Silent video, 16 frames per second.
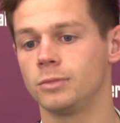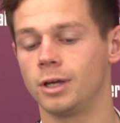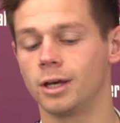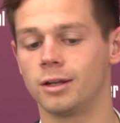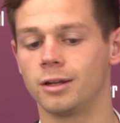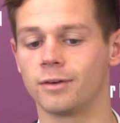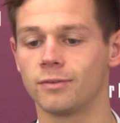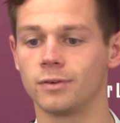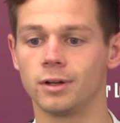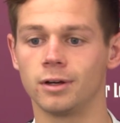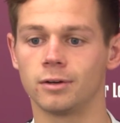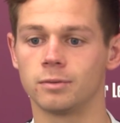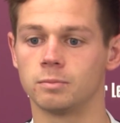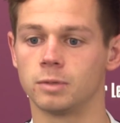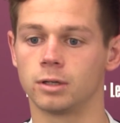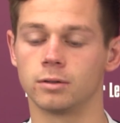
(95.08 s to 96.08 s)
Yeah,
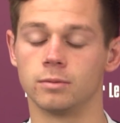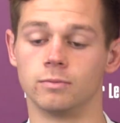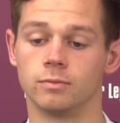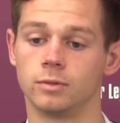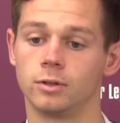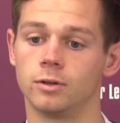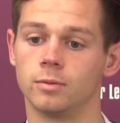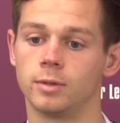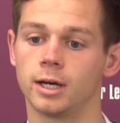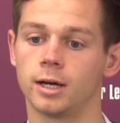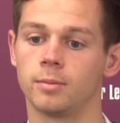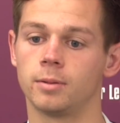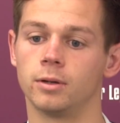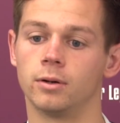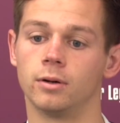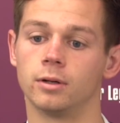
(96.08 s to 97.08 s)
definitely. I couldn't be
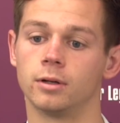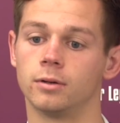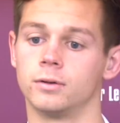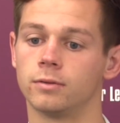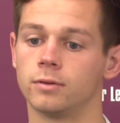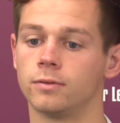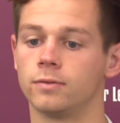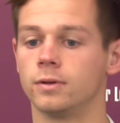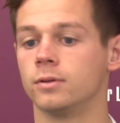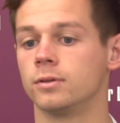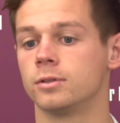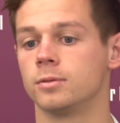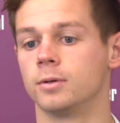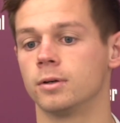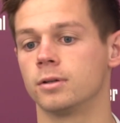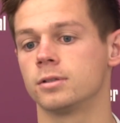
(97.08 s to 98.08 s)
happier on and off the field,
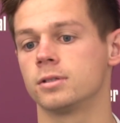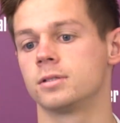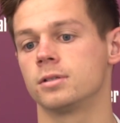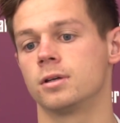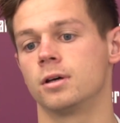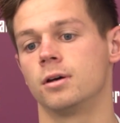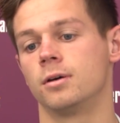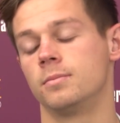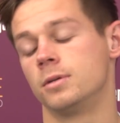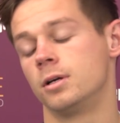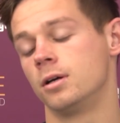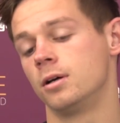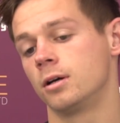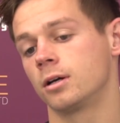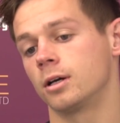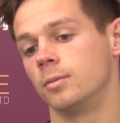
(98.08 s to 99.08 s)
to be honest.
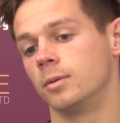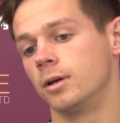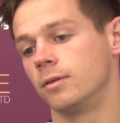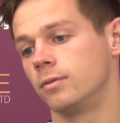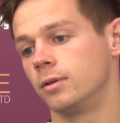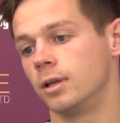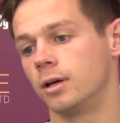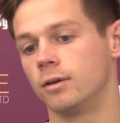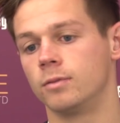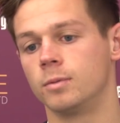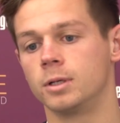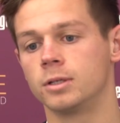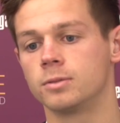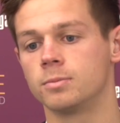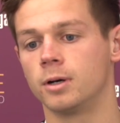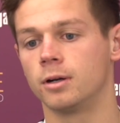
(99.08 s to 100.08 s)
Coming every day with a
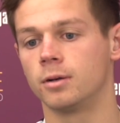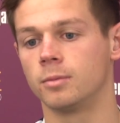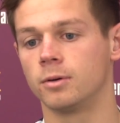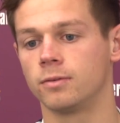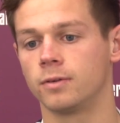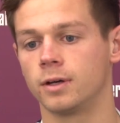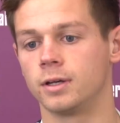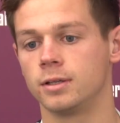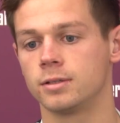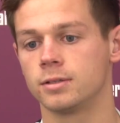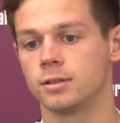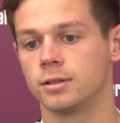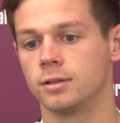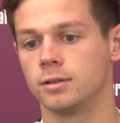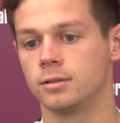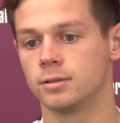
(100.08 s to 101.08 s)
big smile on my face
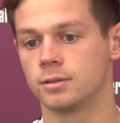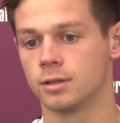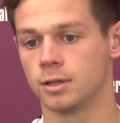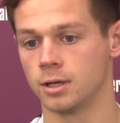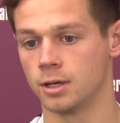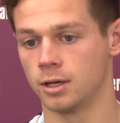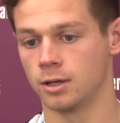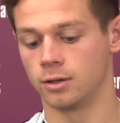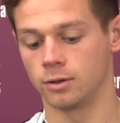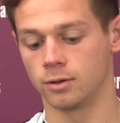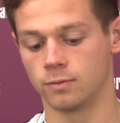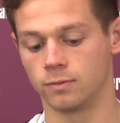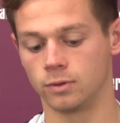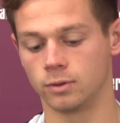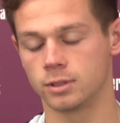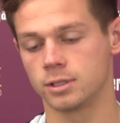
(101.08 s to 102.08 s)
and looking
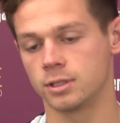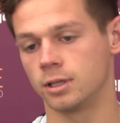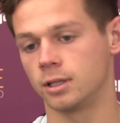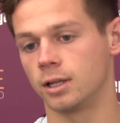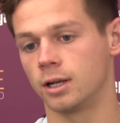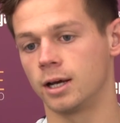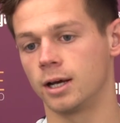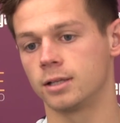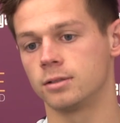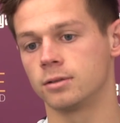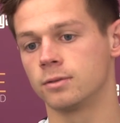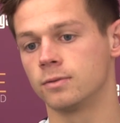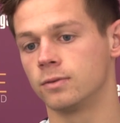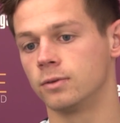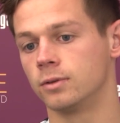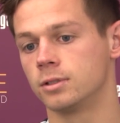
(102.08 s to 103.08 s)
forward to seeing the lads,
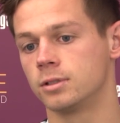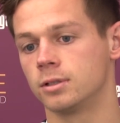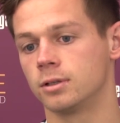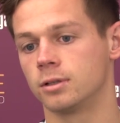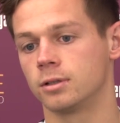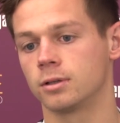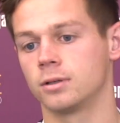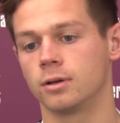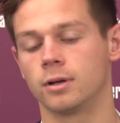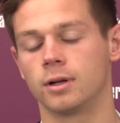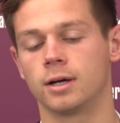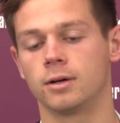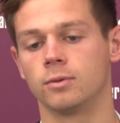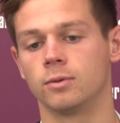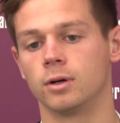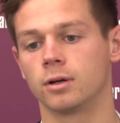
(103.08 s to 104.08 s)
looking forward to going
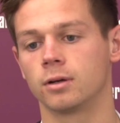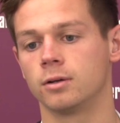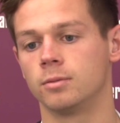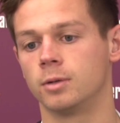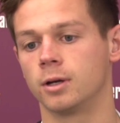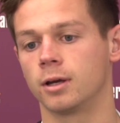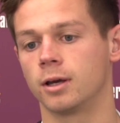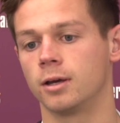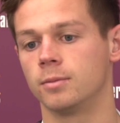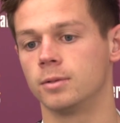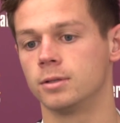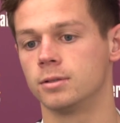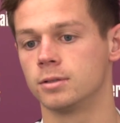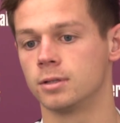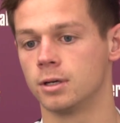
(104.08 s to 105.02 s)
out, working on my game, and